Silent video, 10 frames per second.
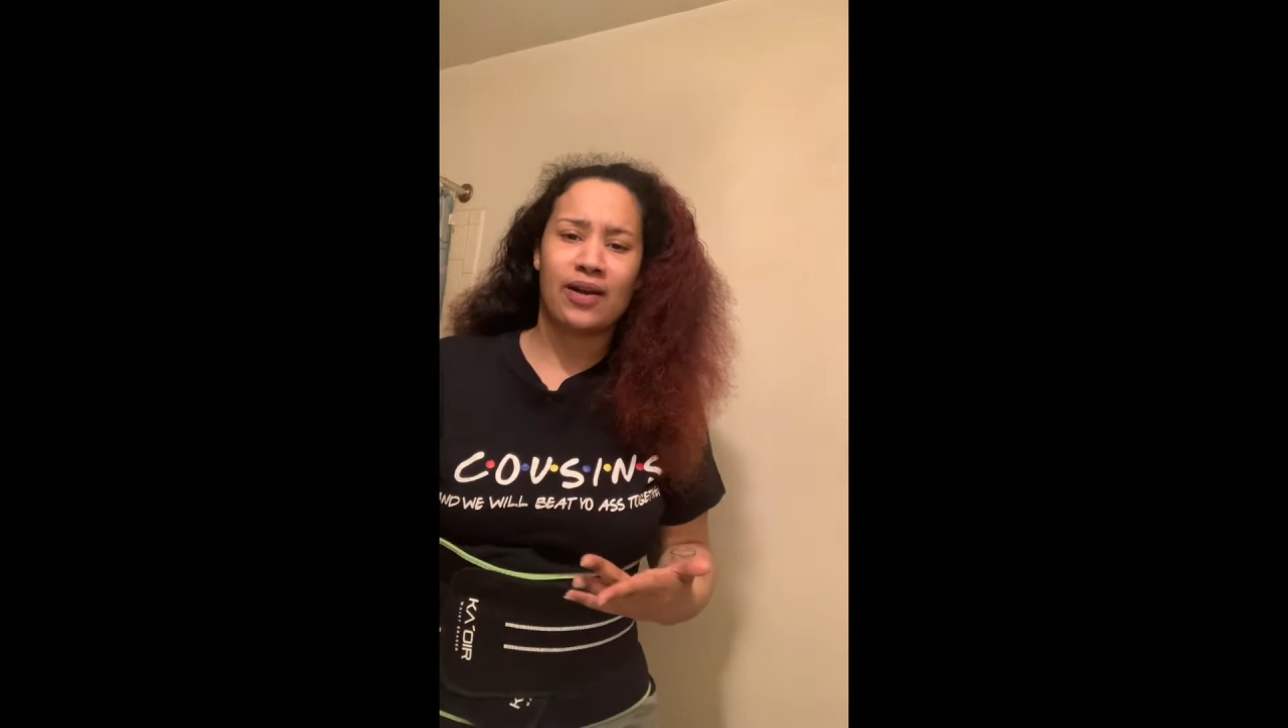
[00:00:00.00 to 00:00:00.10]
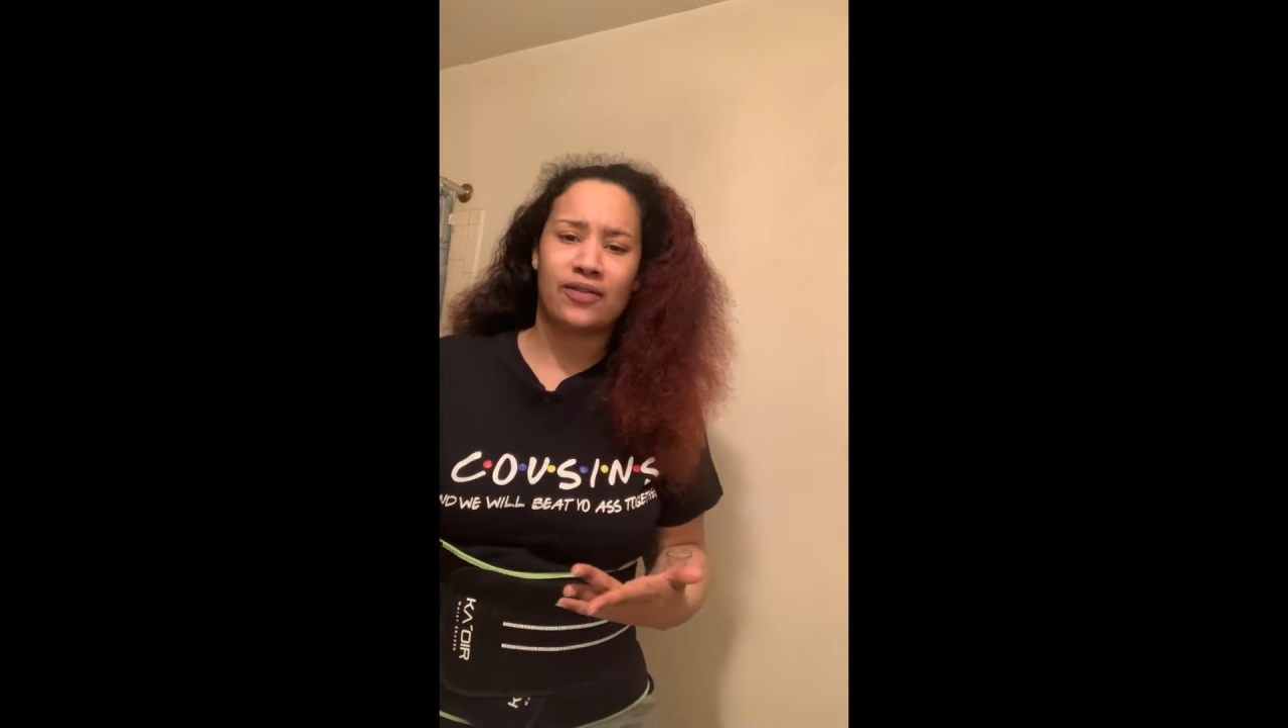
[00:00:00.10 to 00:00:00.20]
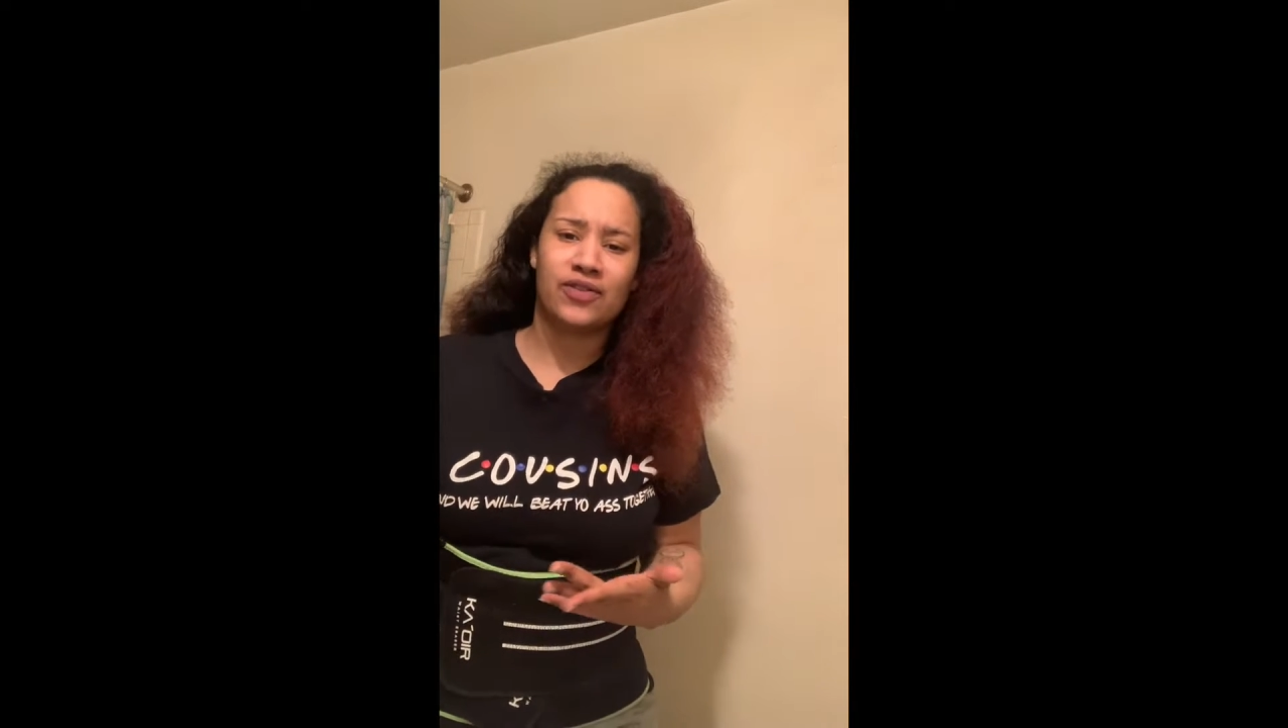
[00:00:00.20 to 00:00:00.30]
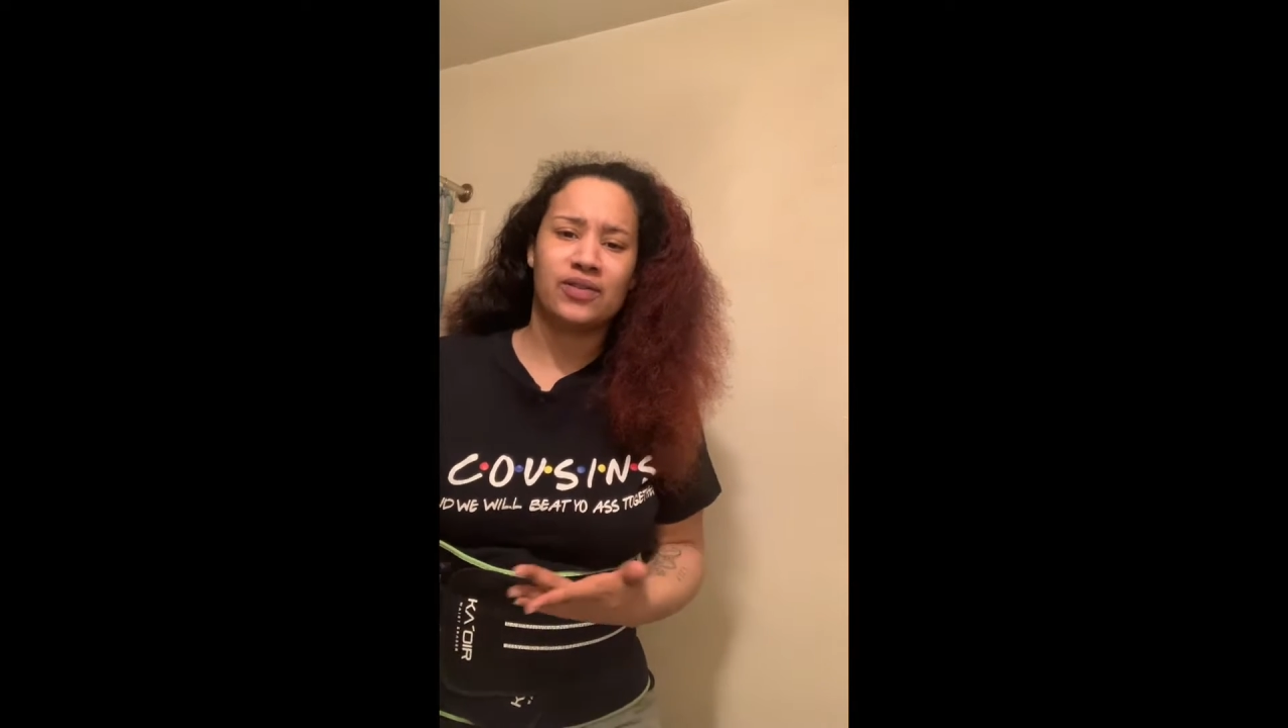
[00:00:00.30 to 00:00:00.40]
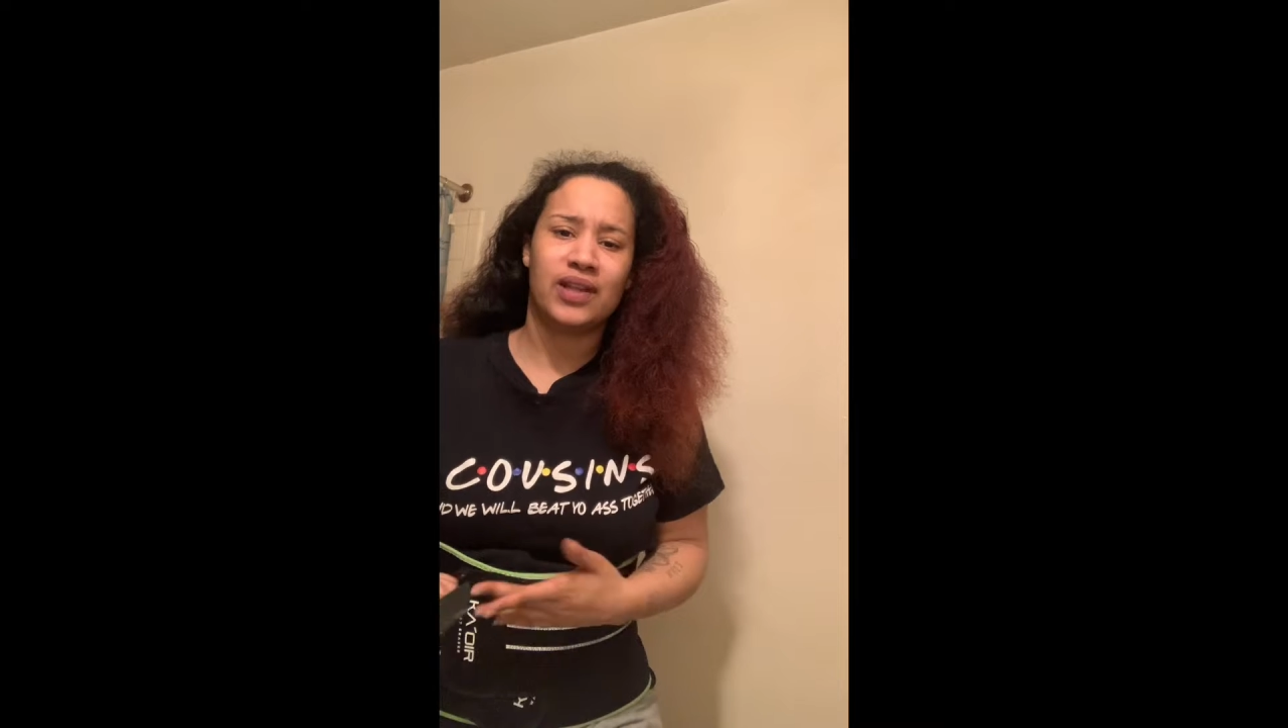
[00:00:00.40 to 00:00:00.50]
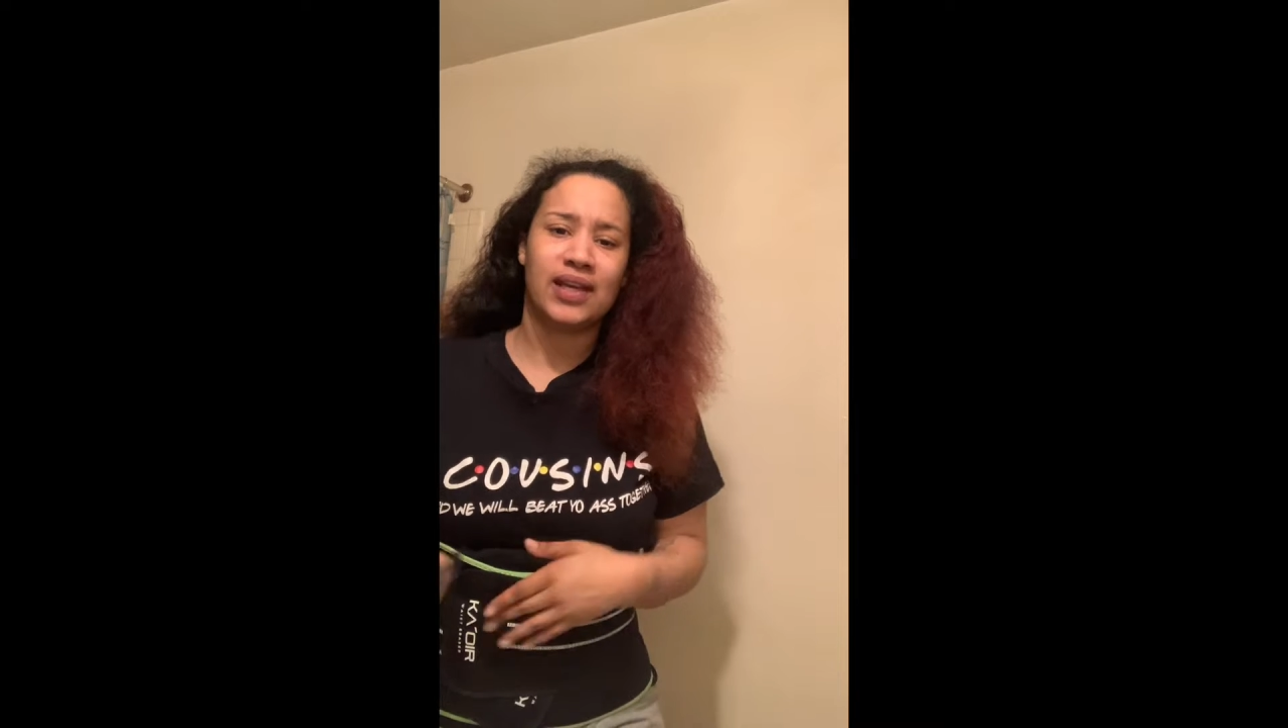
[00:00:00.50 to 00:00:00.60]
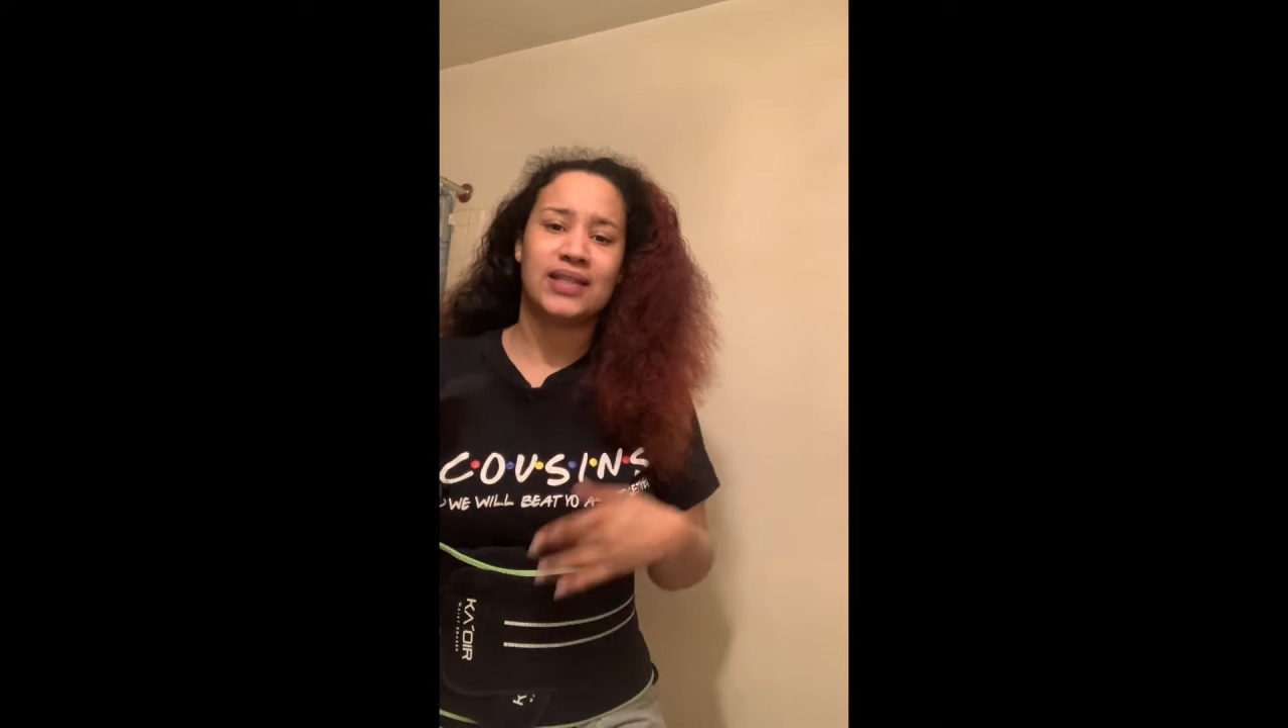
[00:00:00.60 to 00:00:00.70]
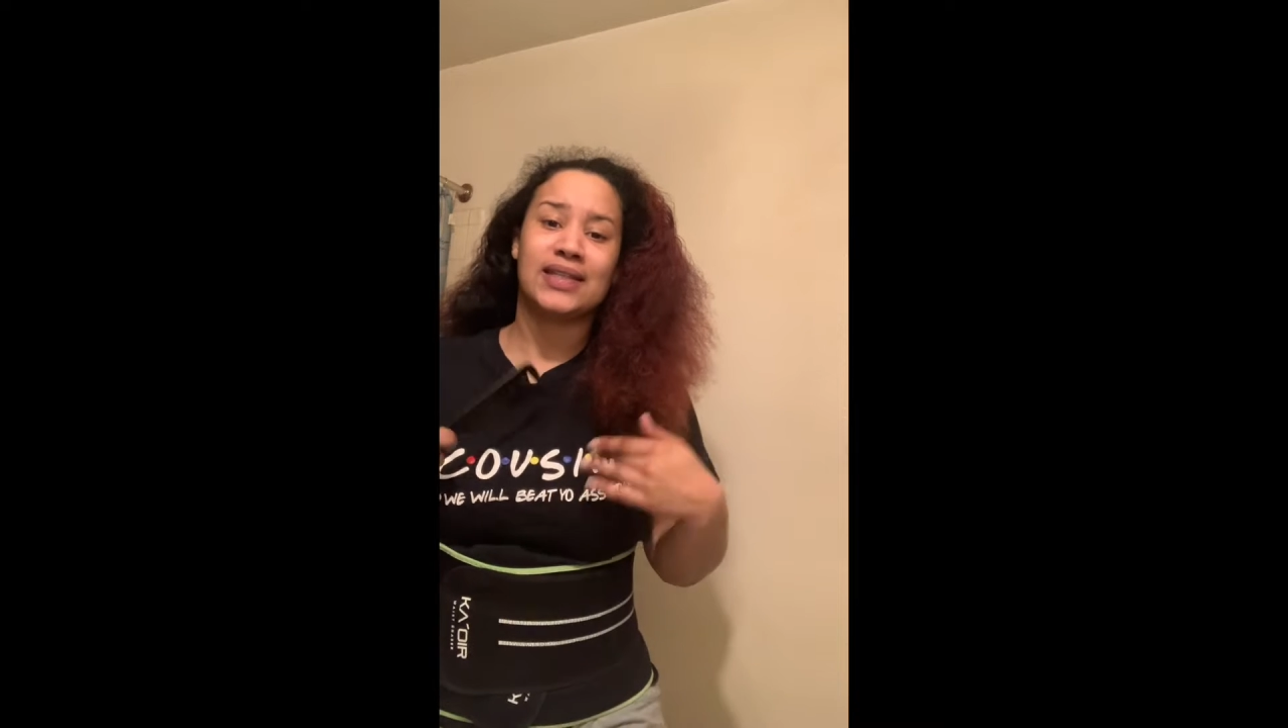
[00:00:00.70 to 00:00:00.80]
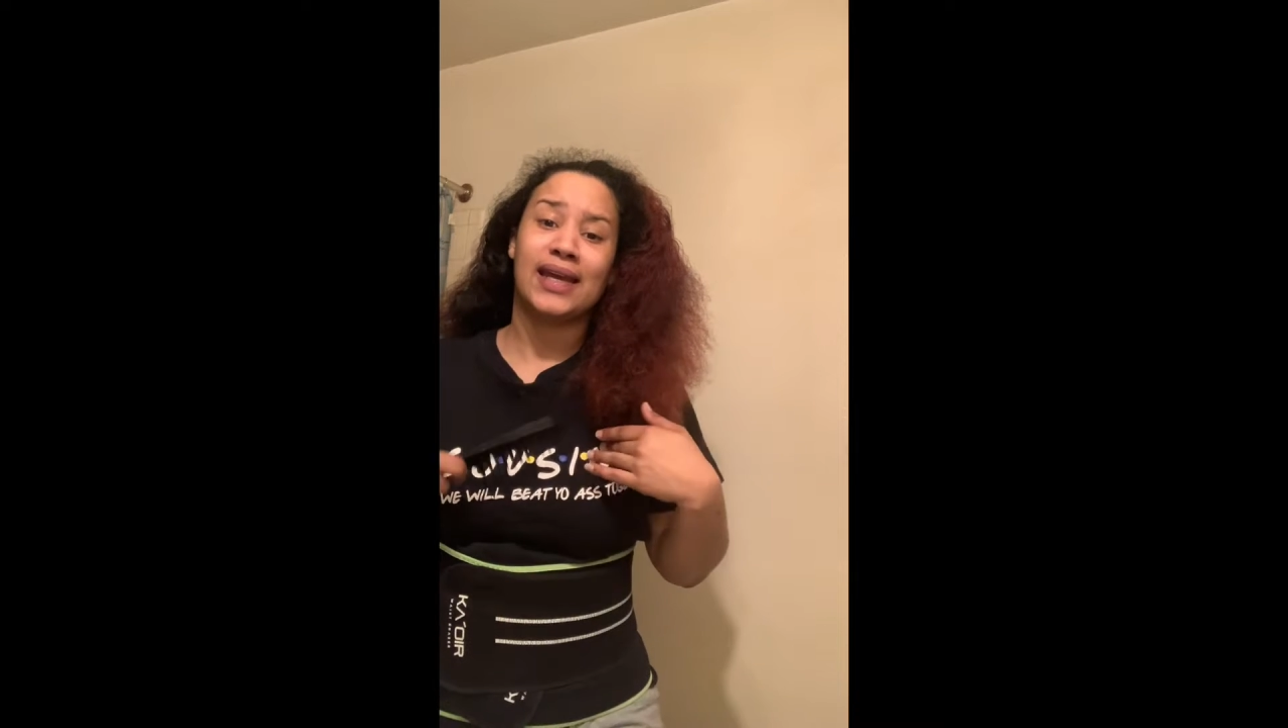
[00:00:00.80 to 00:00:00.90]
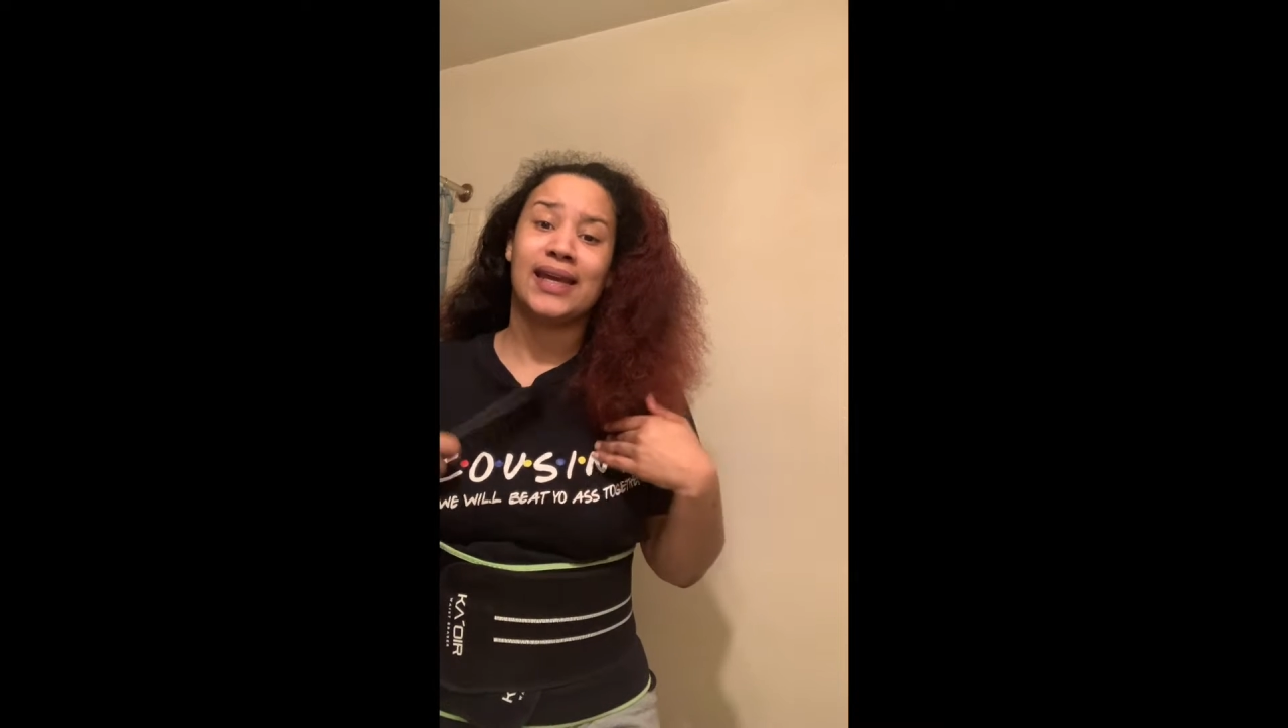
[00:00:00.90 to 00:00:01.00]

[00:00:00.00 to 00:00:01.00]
out a few things